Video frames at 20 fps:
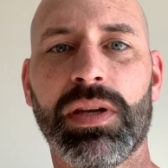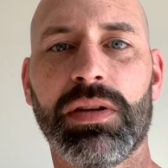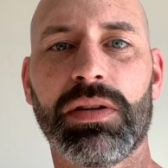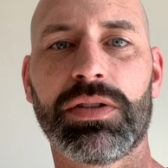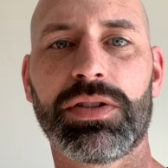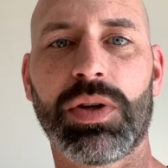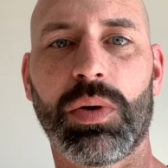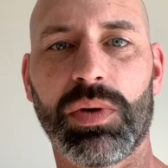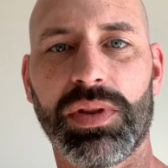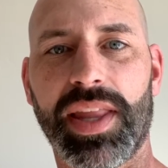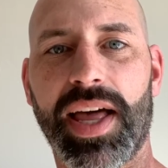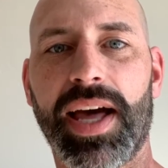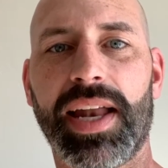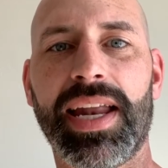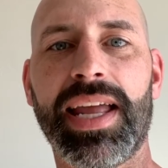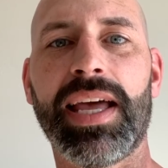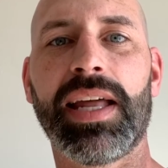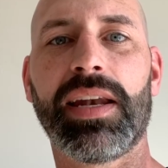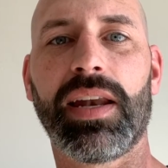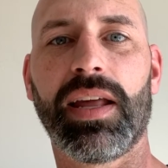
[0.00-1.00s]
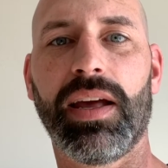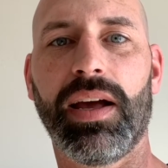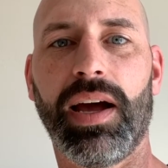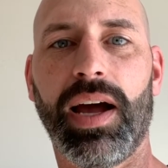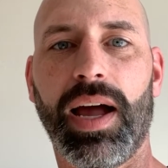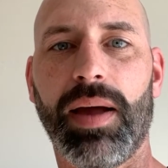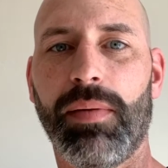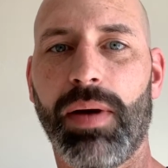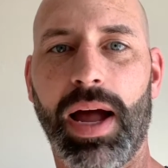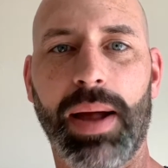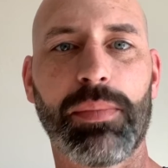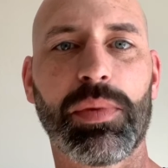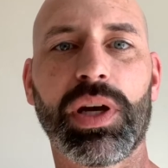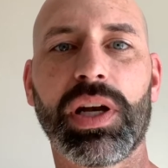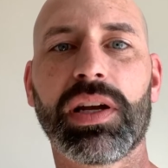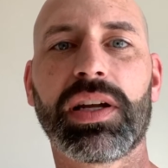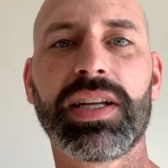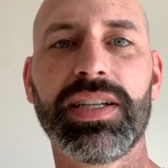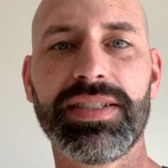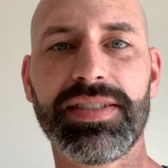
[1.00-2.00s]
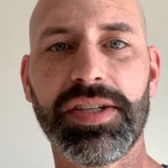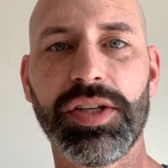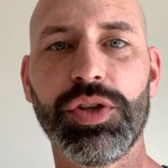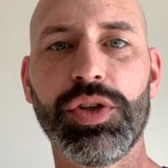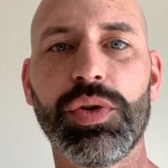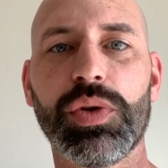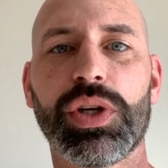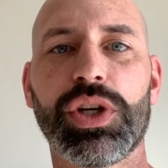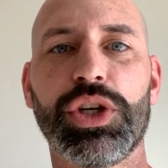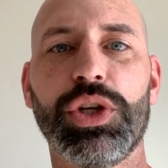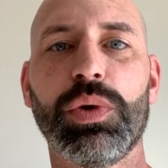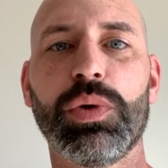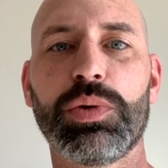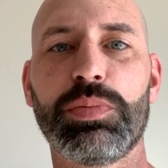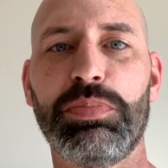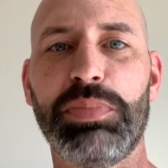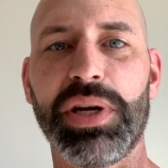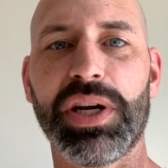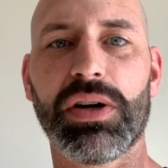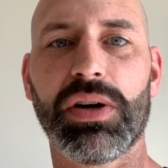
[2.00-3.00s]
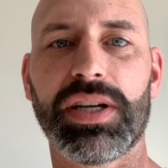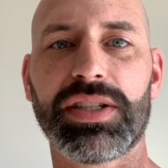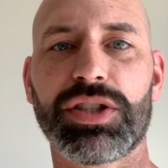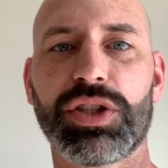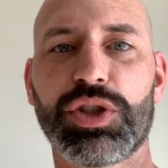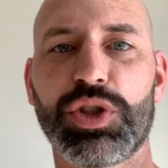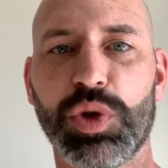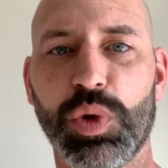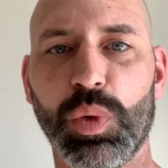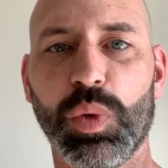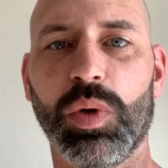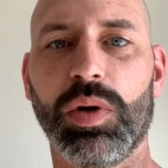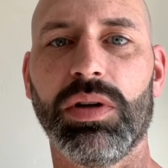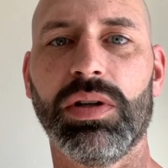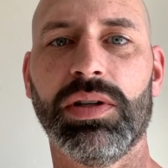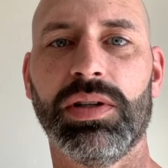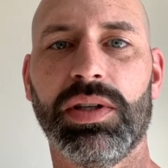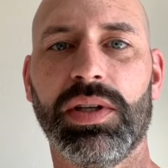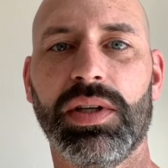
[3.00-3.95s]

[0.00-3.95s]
So in that end, I'm going to continue to use beer as a tool